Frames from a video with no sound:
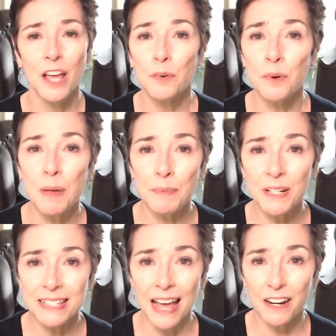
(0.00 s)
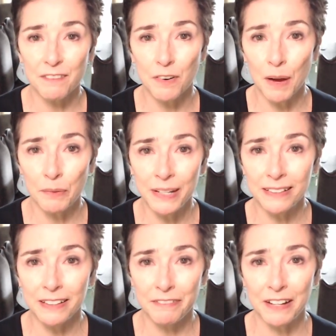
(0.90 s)
remember to sign up for my
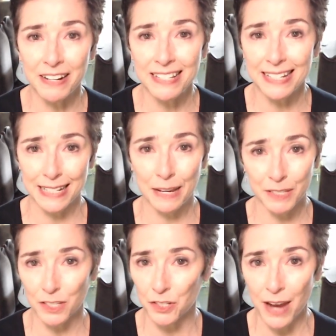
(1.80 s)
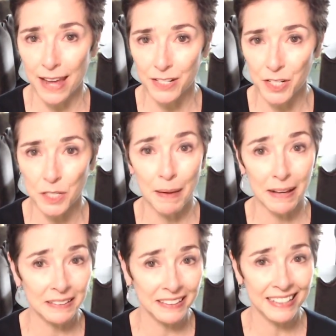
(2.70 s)
weekly fundraising tips and strategies by
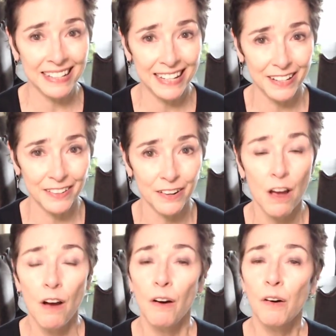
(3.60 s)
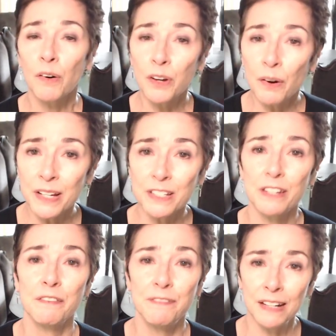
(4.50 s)
clicking here or going
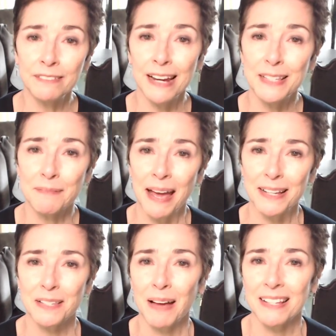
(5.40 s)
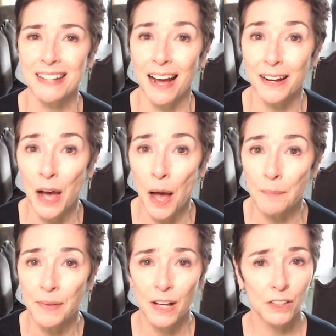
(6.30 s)
to fundraisingmaximized.com.
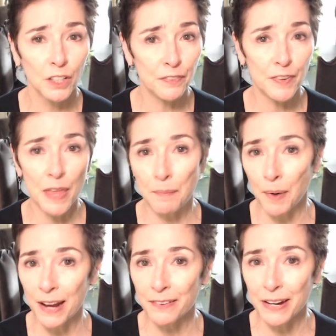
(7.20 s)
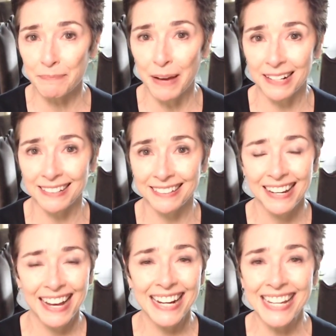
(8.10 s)
Look for that bright green button.
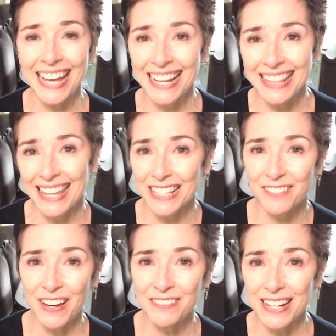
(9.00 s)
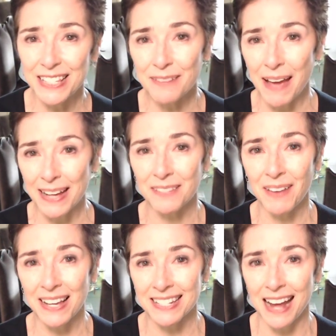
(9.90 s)
Again, that's
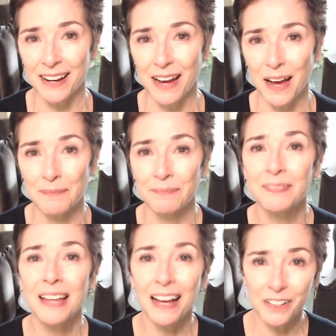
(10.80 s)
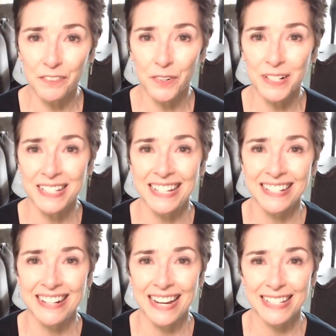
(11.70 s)
fundraisingmaximized.com. I look forward to seeing
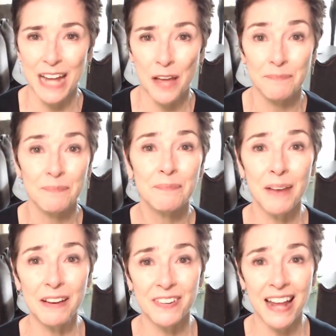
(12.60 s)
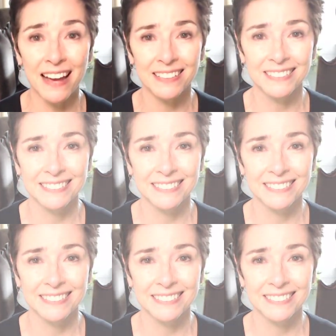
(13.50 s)
you next time. Bye for now.